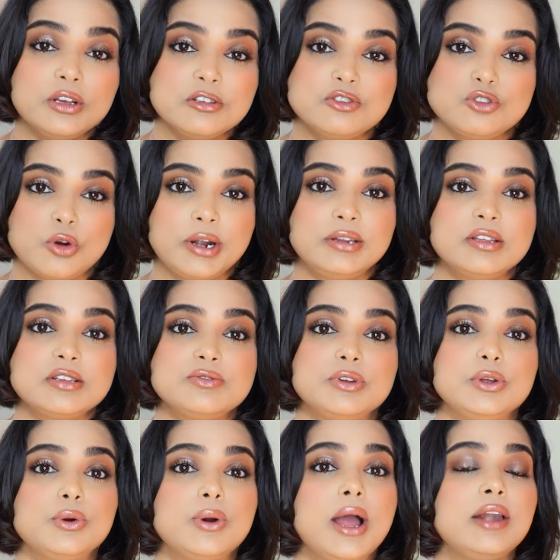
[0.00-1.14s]
enjoyed this
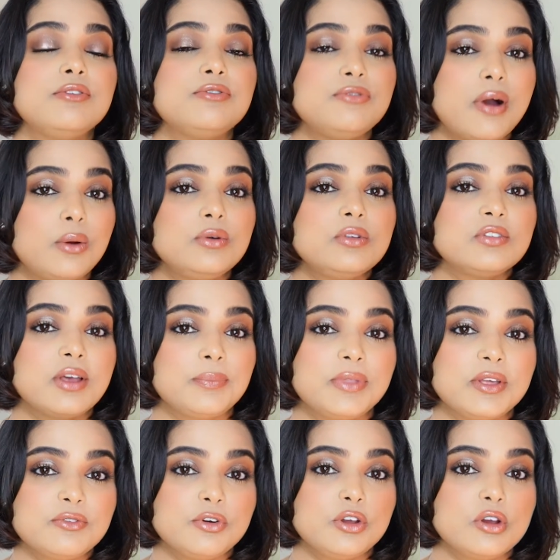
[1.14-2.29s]
video and found
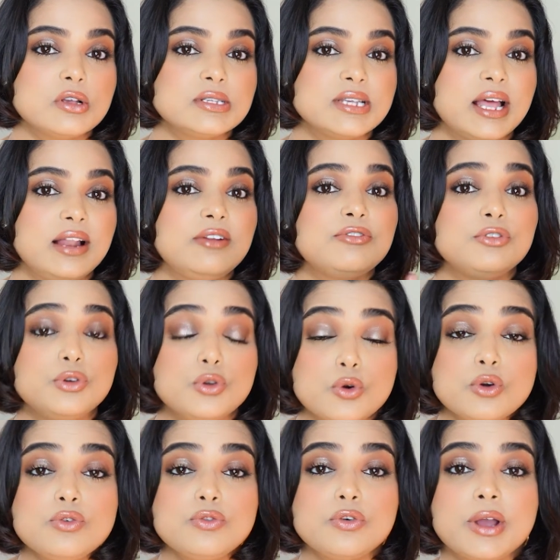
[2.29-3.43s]
something for yourself.
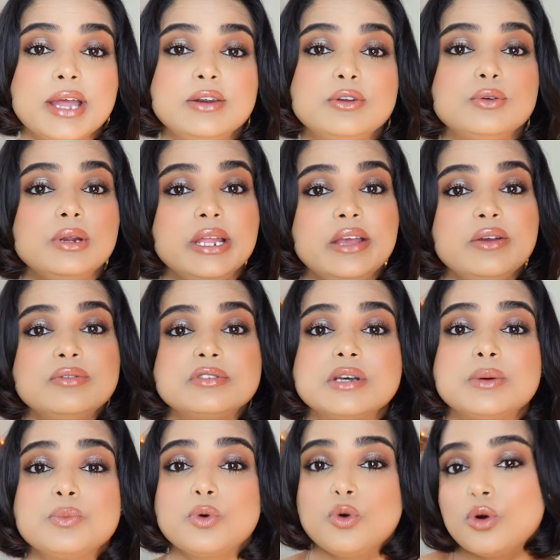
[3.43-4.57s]
Don't forget to leave
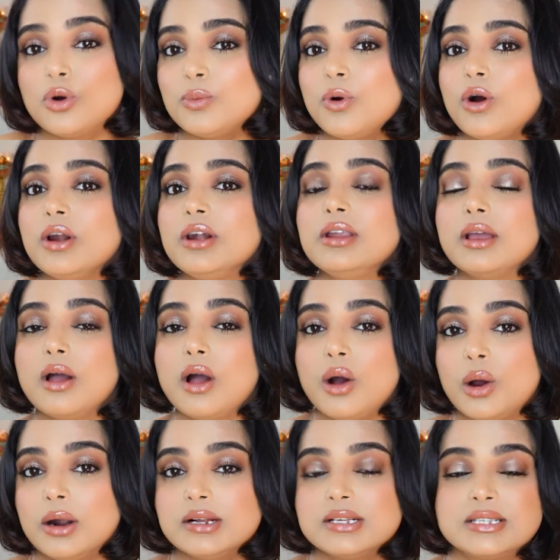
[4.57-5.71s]
some gourmand
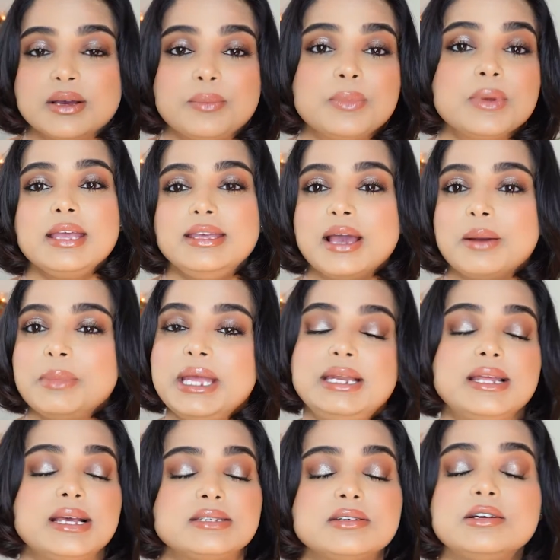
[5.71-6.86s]
or some yummy
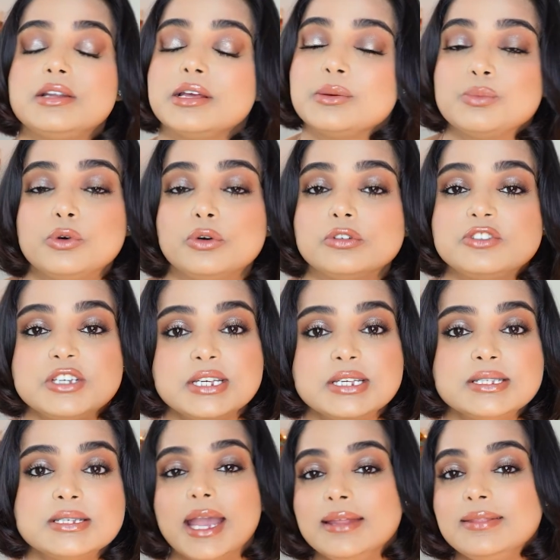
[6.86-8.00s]
dessert
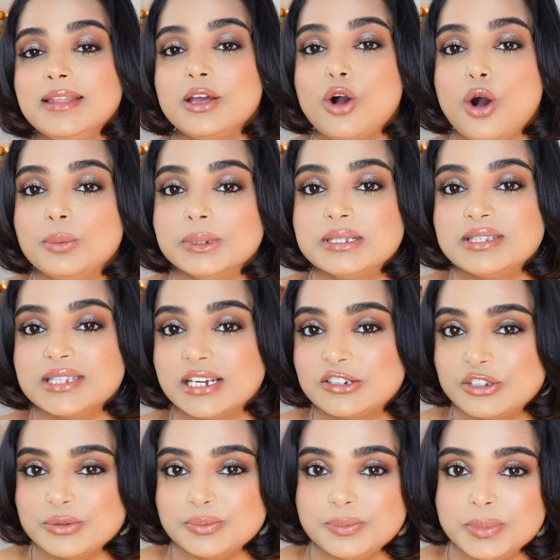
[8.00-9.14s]
emojis in the comment
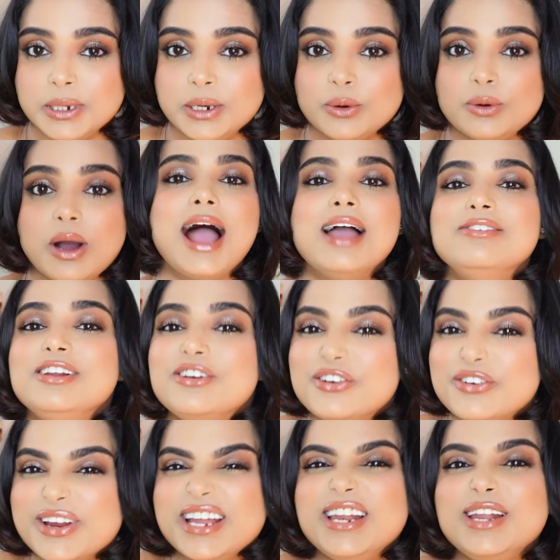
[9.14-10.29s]
section below. I will
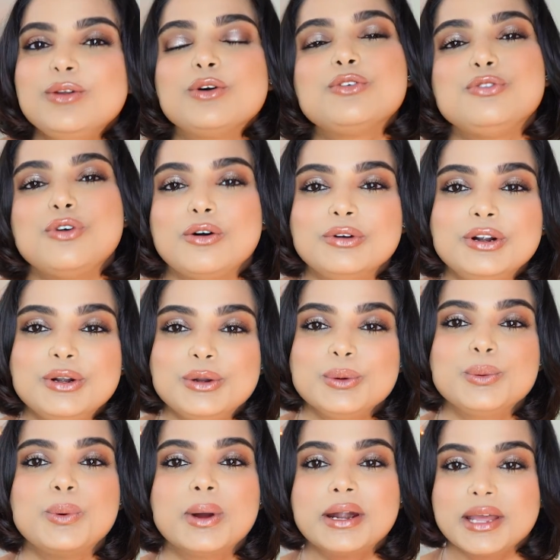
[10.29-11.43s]
really look forward to
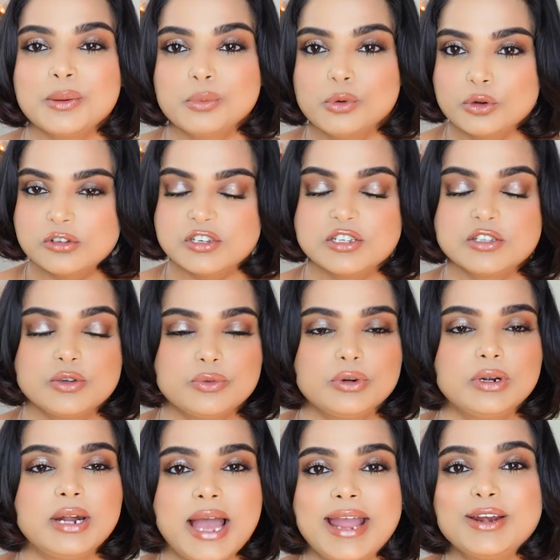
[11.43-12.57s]
what emojis you
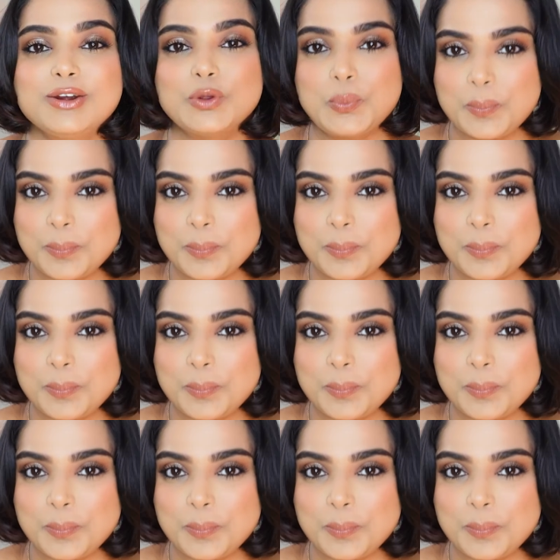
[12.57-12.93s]
would like to